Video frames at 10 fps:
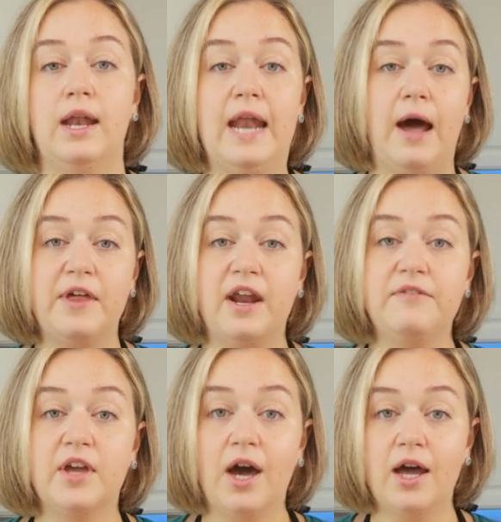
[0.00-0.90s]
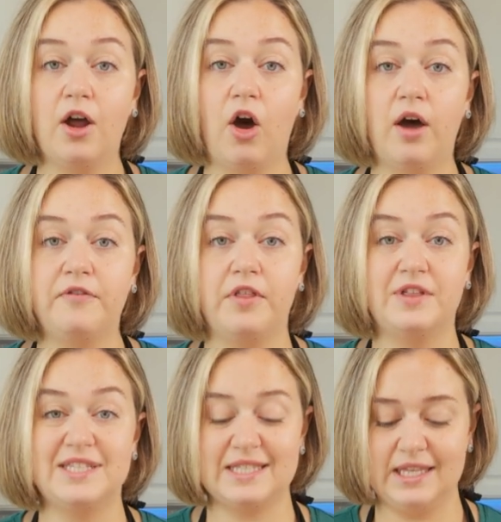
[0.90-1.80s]
Now that I've cut off
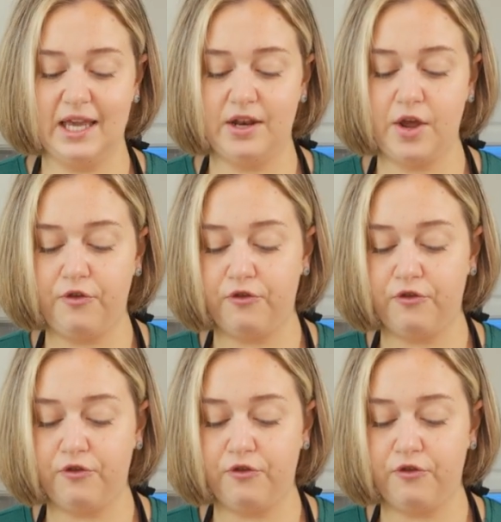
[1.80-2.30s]
the skin